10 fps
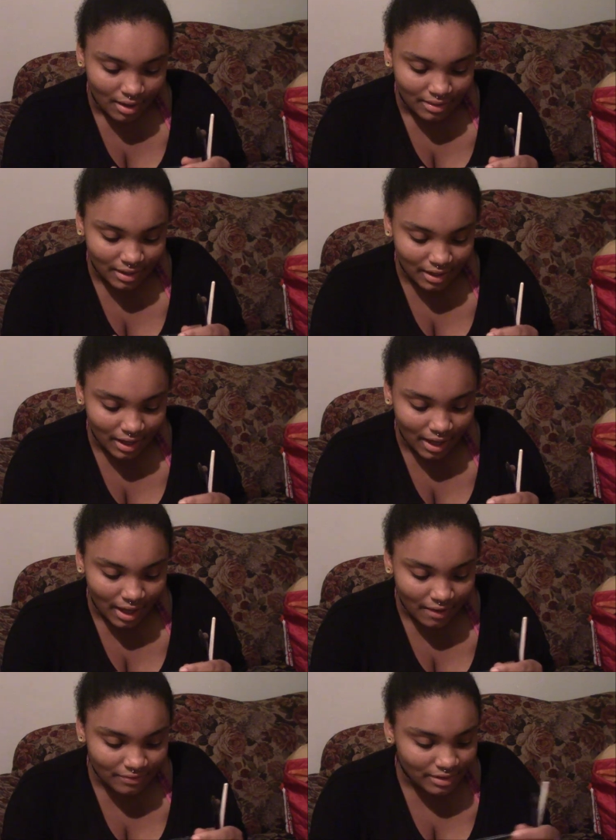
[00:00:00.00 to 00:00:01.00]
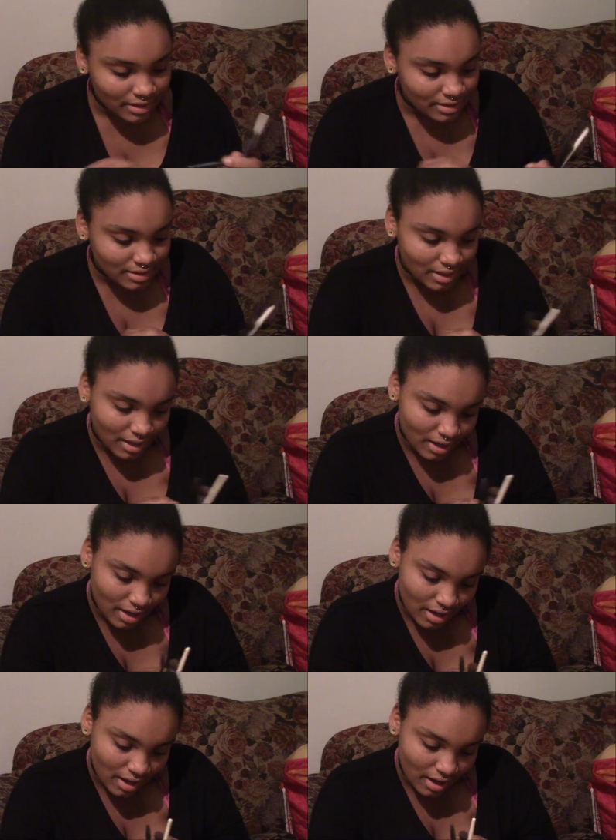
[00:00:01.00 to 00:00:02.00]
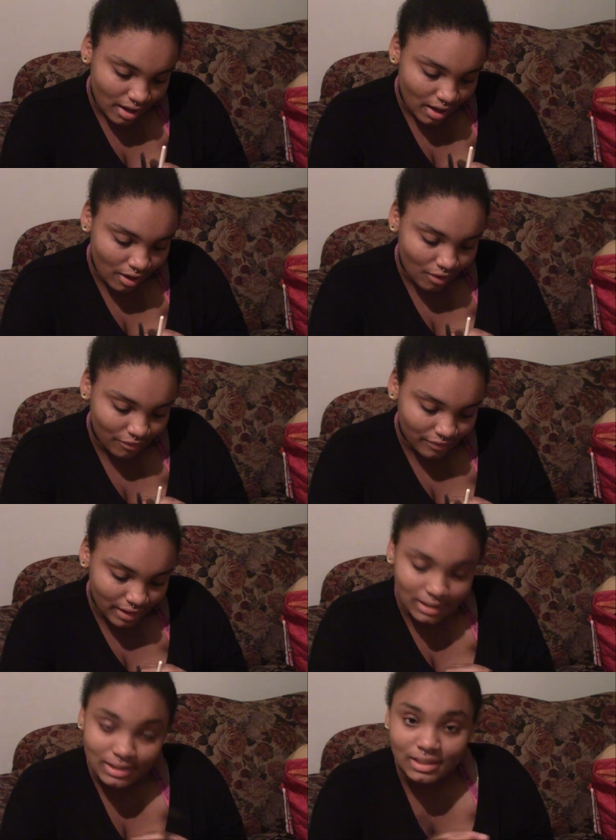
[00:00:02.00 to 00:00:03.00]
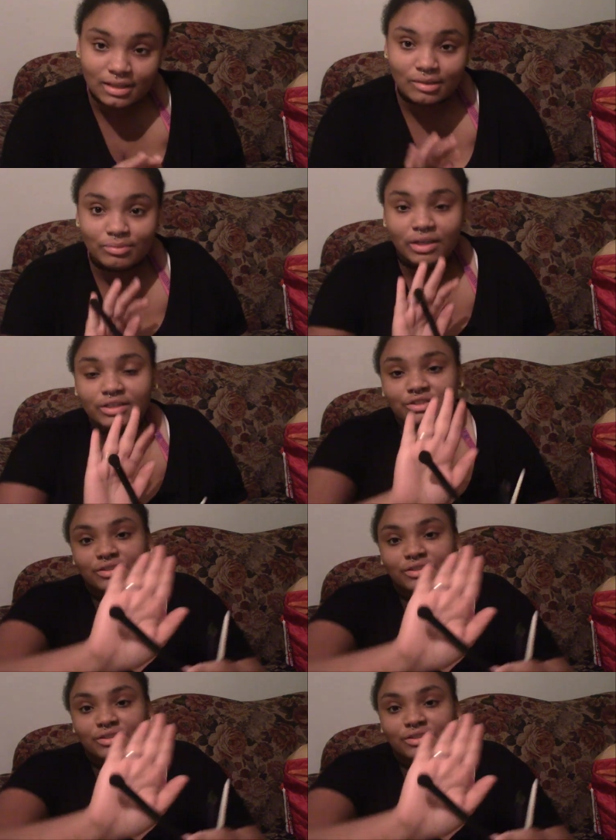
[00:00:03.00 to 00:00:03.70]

Then I have this Elf concealer brush.